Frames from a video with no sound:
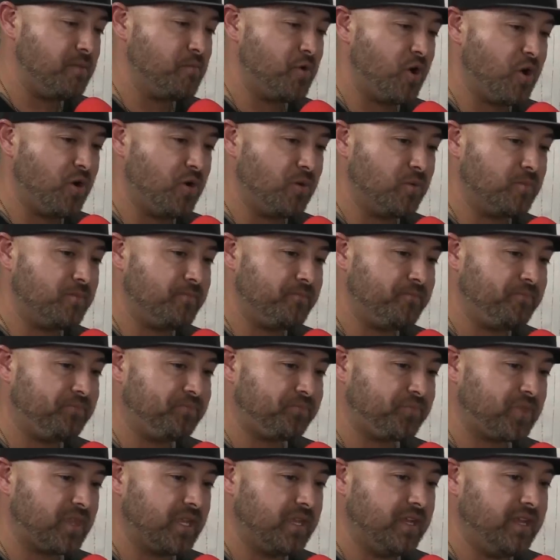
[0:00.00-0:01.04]
home
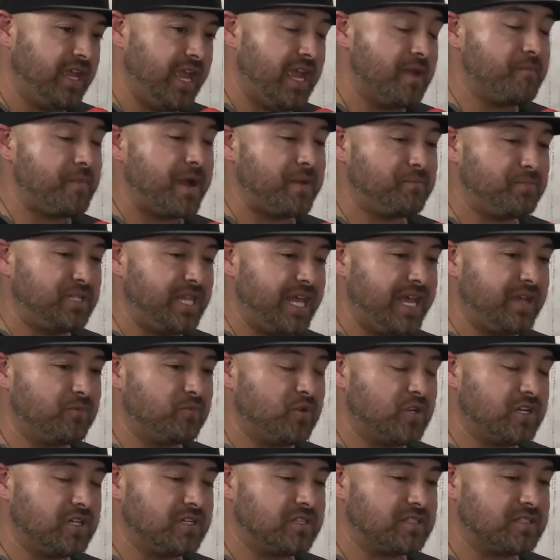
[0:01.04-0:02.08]
and my plan
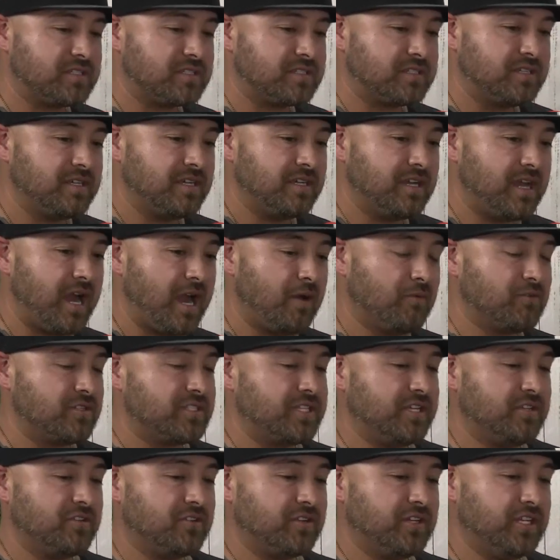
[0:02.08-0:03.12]
was I was
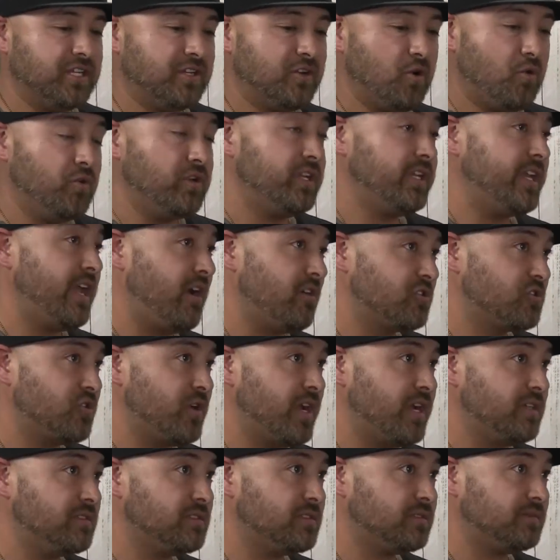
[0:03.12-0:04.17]
either going to go into
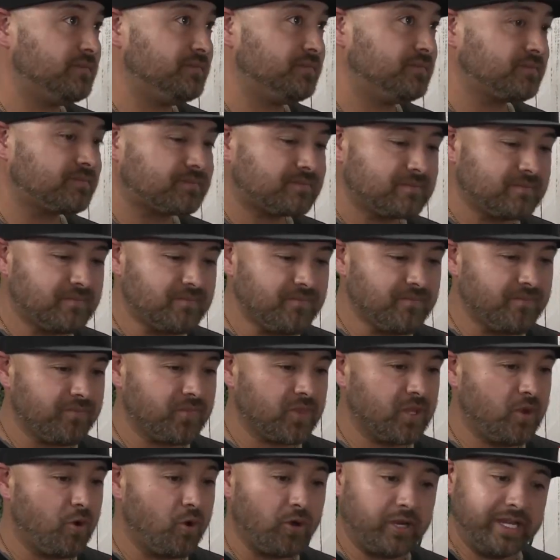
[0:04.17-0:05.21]
Caltrans
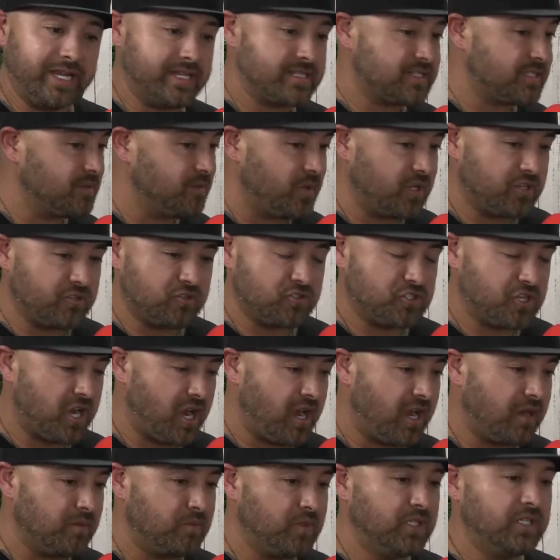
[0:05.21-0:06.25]
or get some other
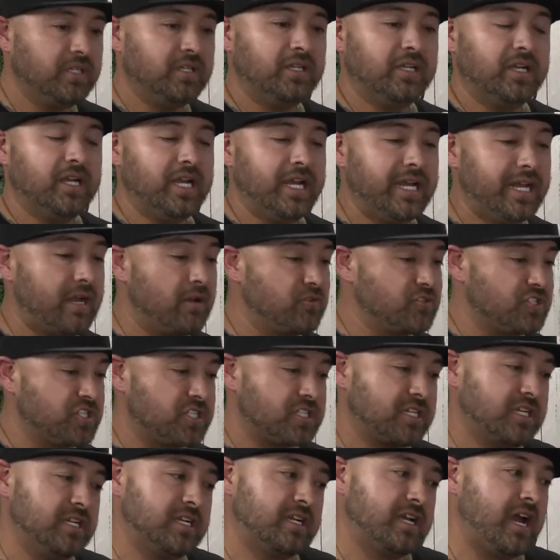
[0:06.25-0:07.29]
job and I was just
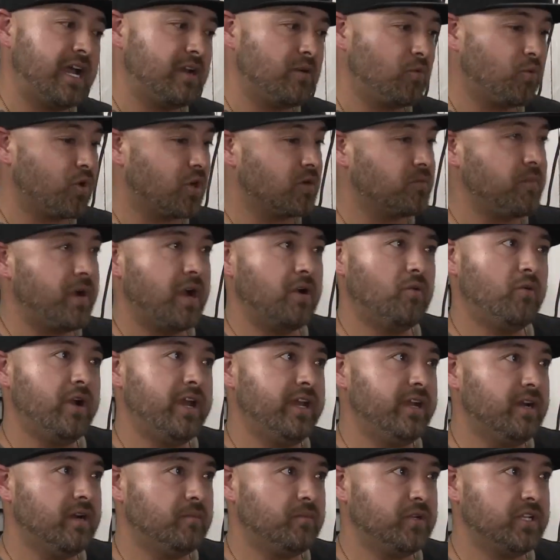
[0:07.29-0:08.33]
going to kind of work my way
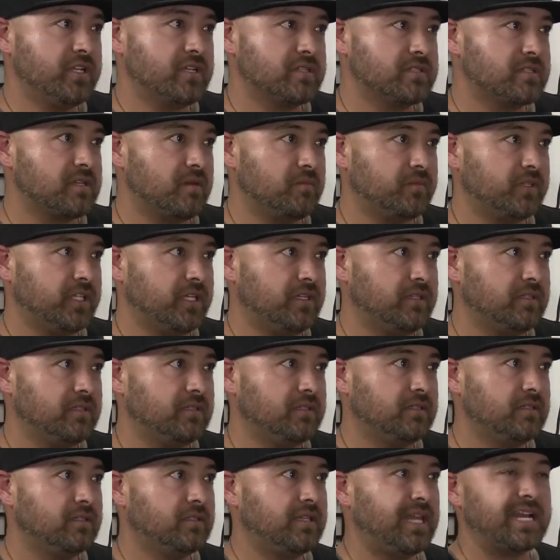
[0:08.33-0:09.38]
up into something
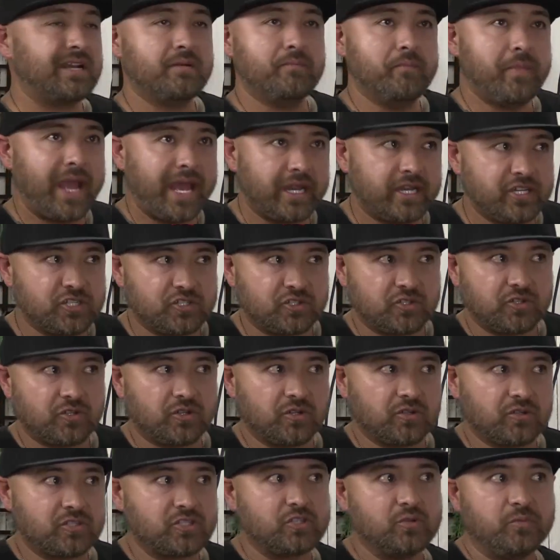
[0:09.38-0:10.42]
mm-hmm. like a manager or
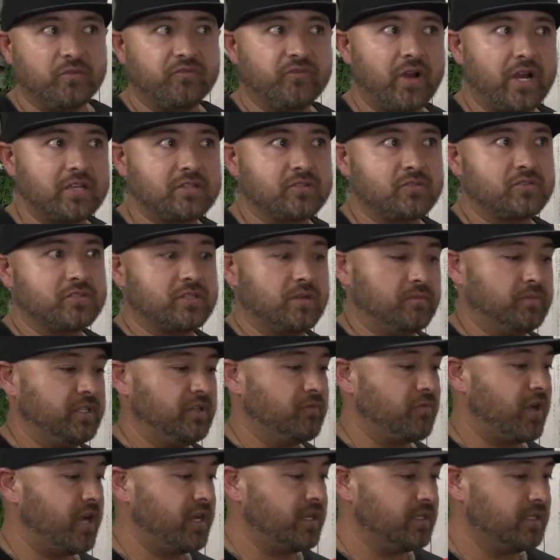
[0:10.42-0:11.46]
mm-hmm. supervisor mm-hmm, or something, mm-hmm.
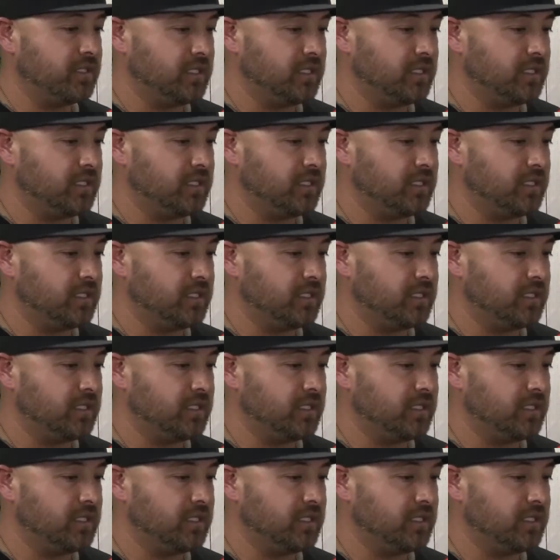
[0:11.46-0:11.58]
right?